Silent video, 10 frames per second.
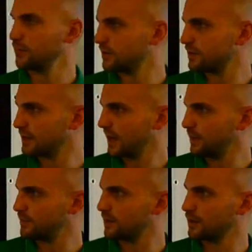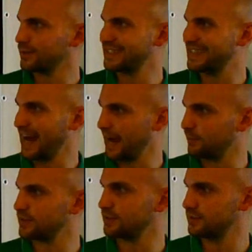because the game is going to
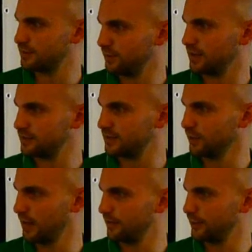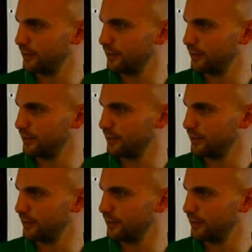adapt to my skill.